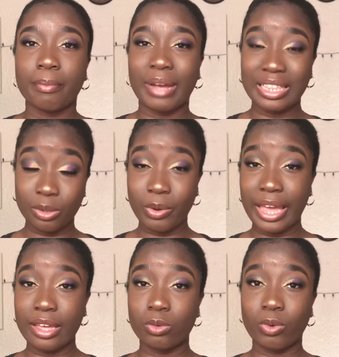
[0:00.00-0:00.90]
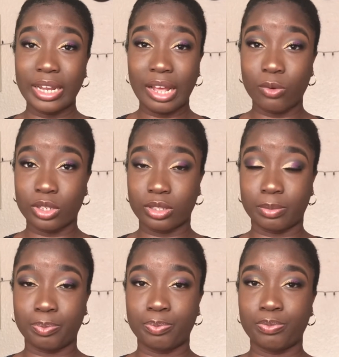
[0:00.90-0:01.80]
by the way, when I
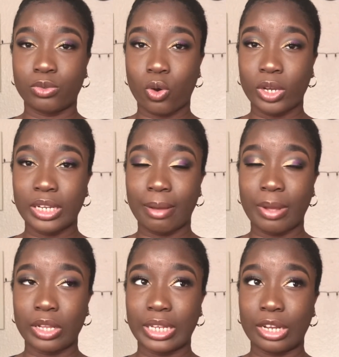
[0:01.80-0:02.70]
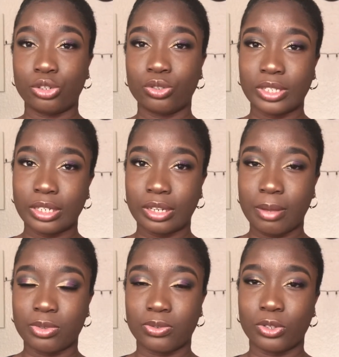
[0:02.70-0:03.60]
was talking about like choosing the
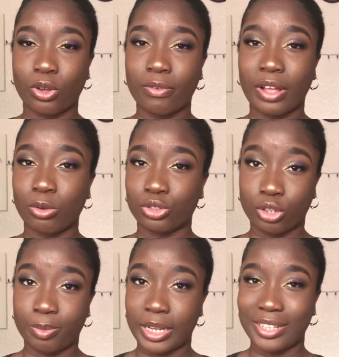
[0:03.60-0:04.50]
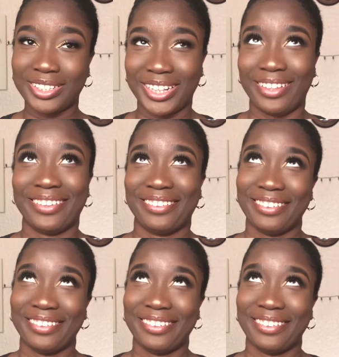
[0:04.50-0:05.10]
names of stuff, I was jobless.